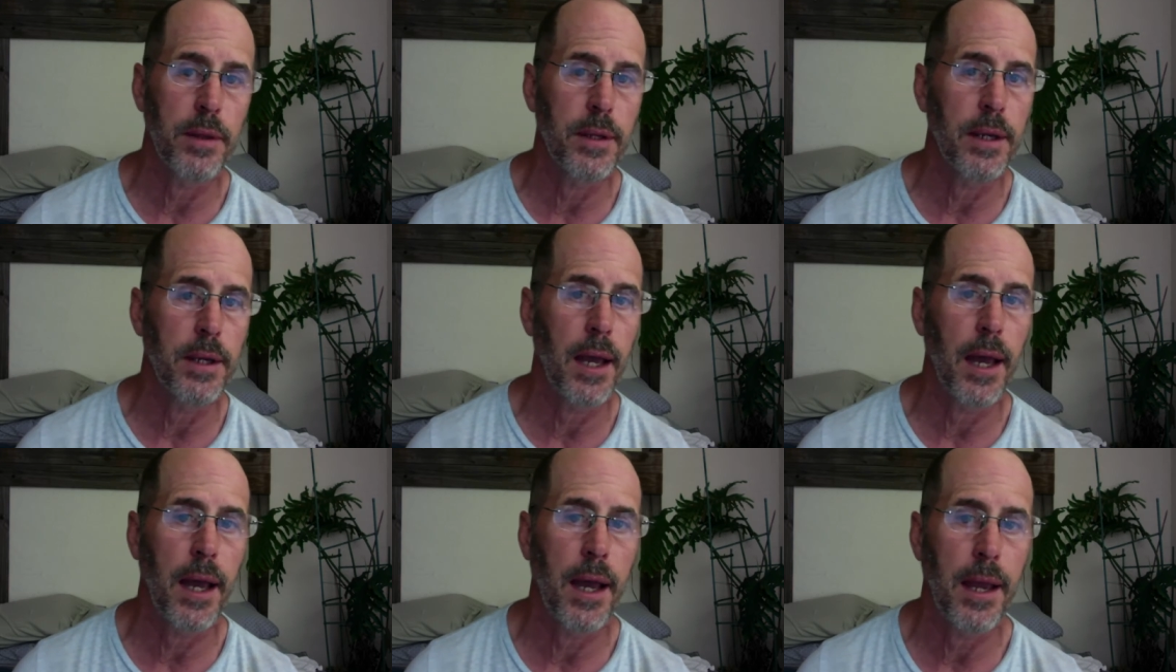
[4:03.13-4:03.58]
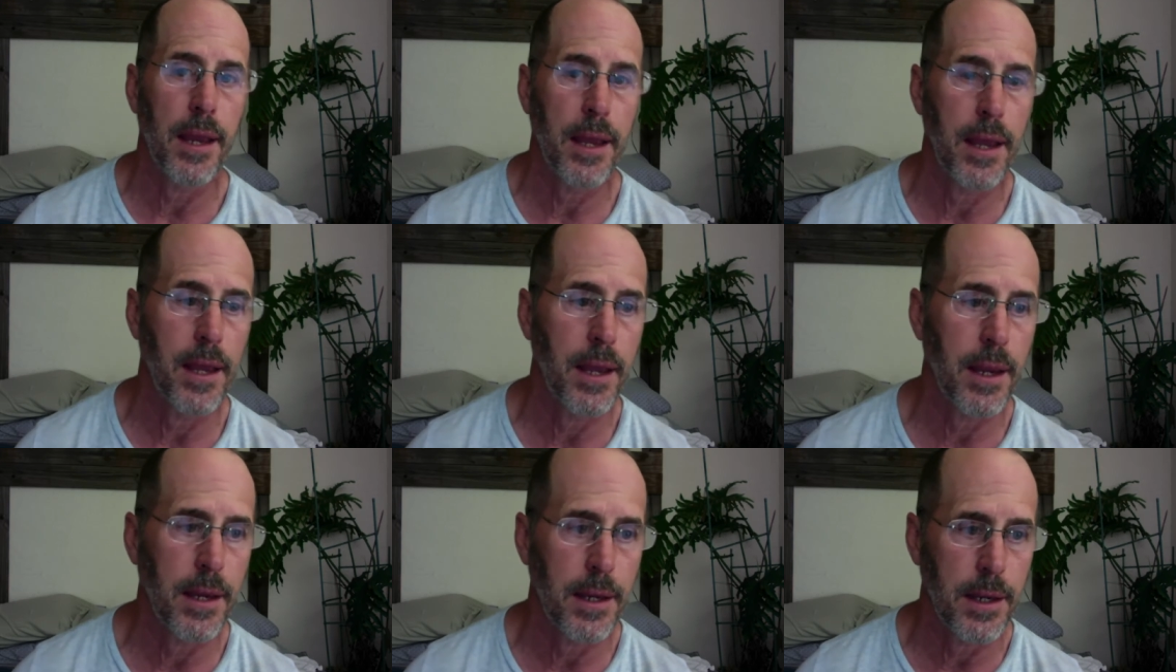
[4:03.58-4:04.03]
the
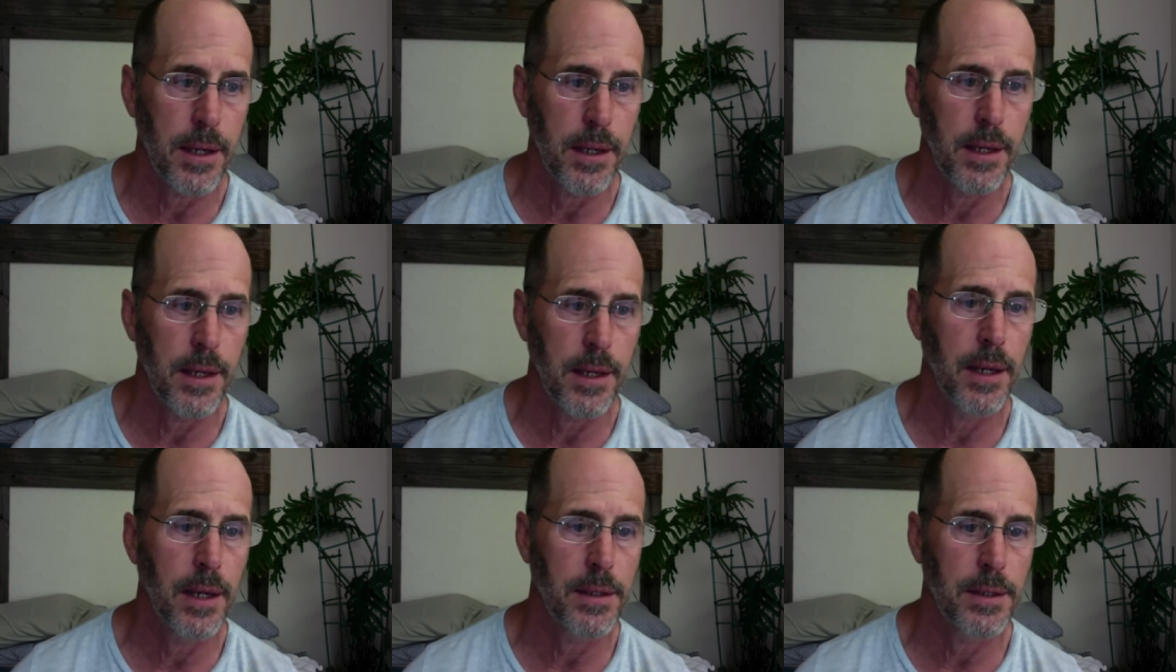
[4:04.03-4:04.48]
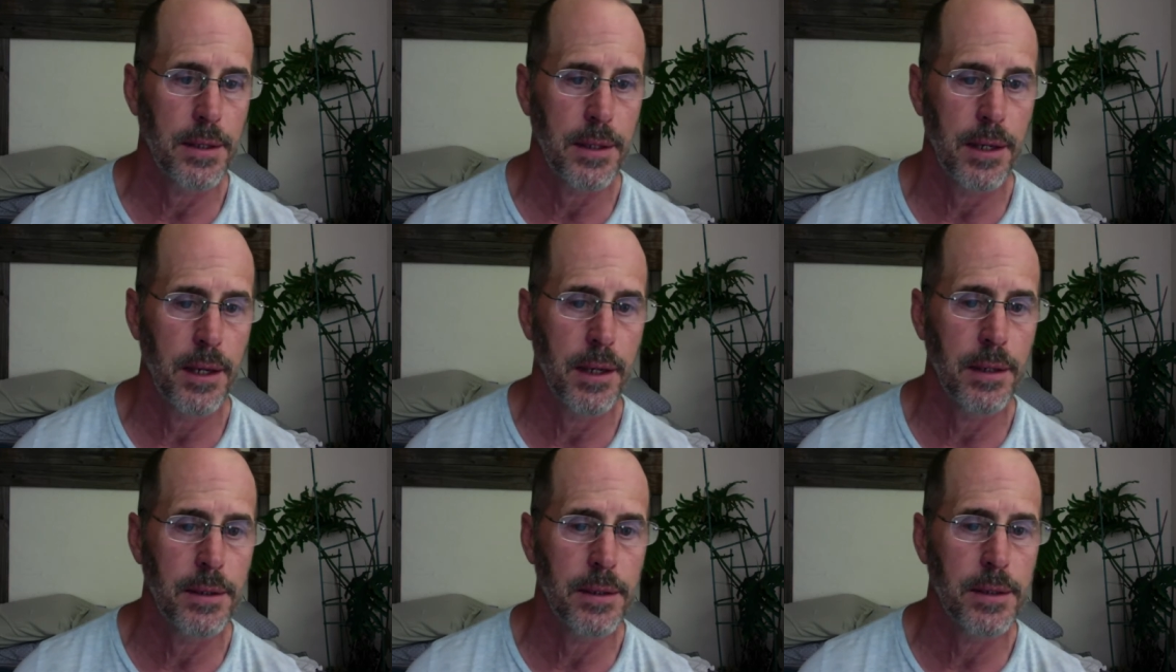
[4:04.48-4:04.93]
IAEA
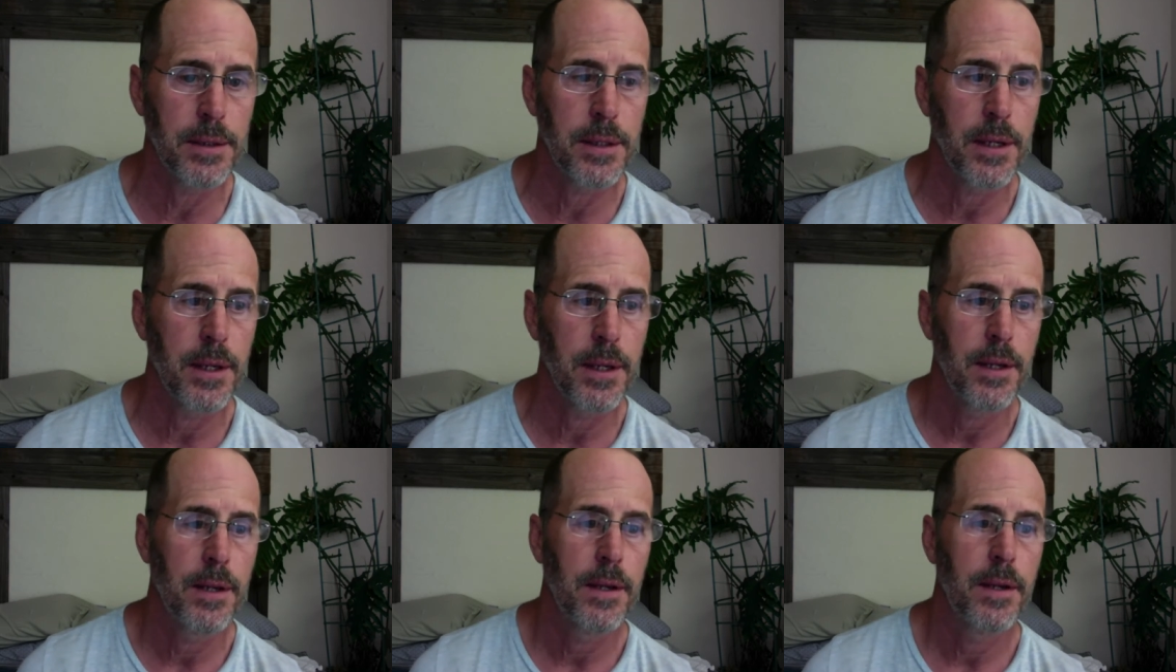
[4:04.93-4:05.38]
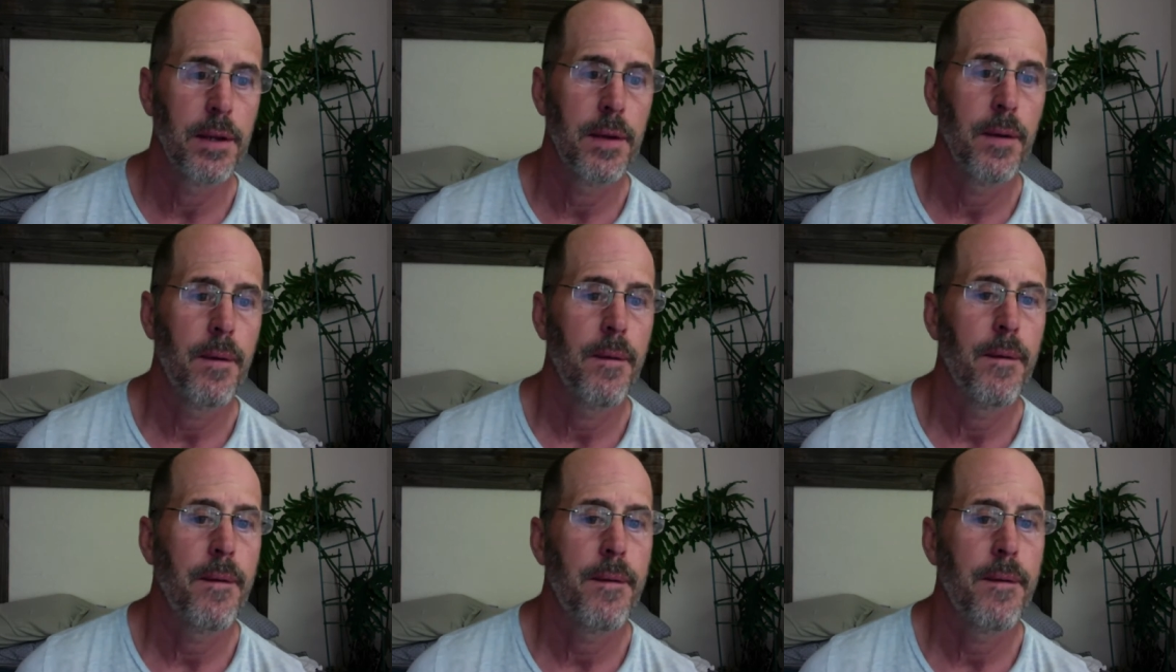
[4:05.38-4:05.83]
says.
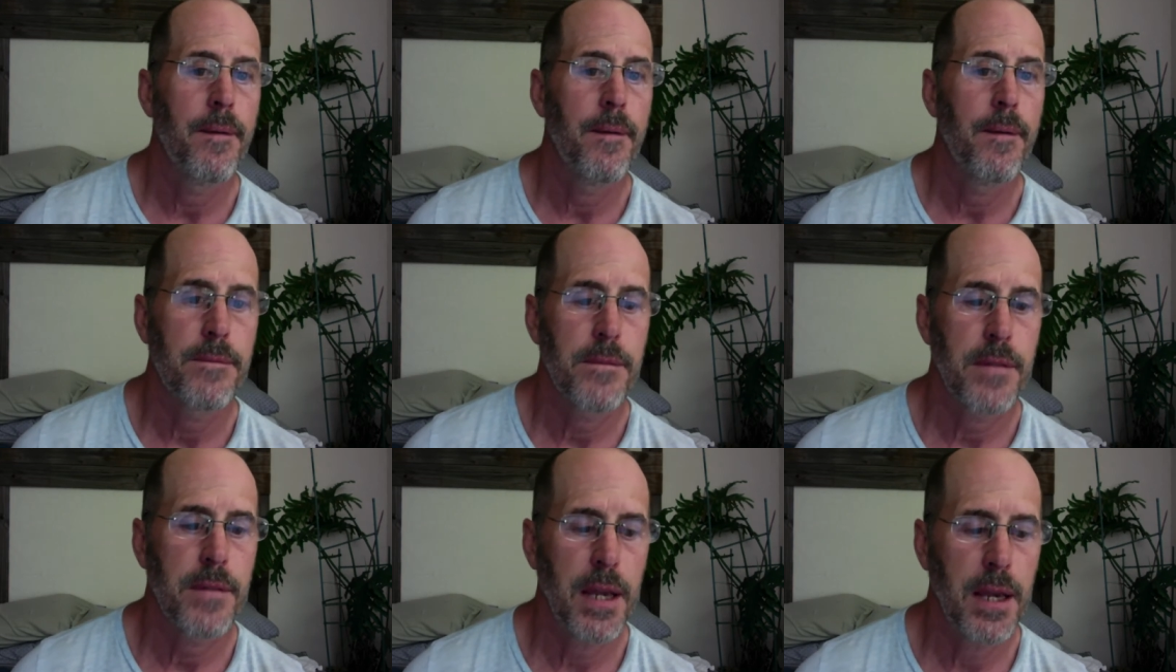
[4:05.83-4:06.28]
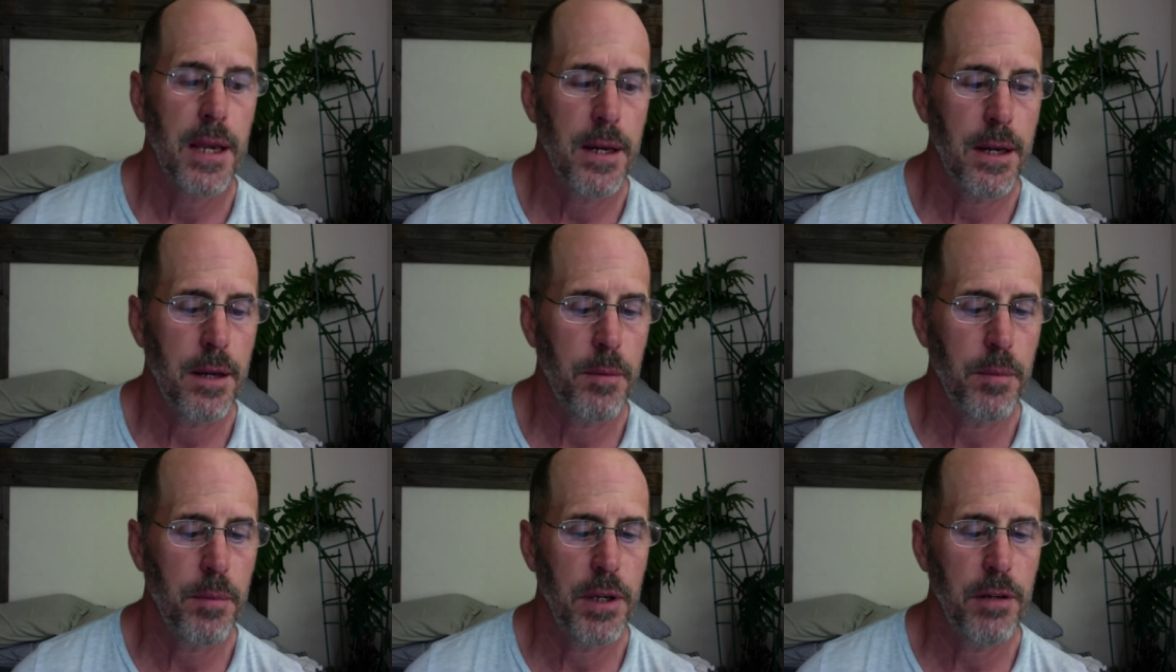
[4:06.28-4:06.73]

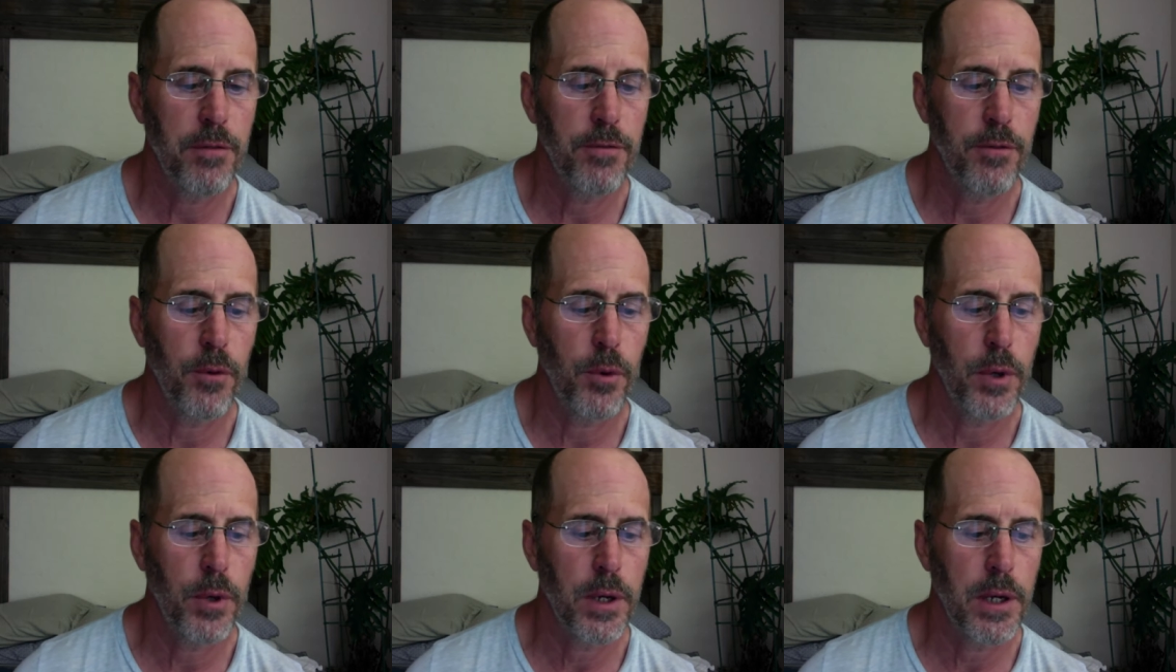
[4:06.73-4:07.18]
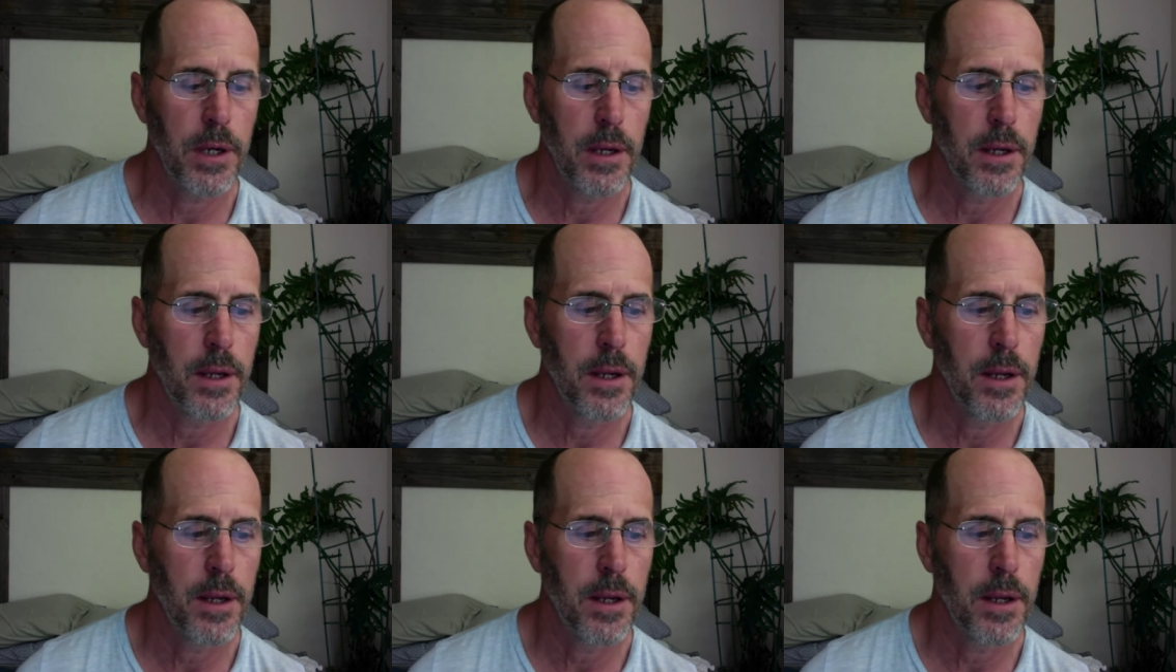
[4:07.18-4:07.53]
Cannot be avoided.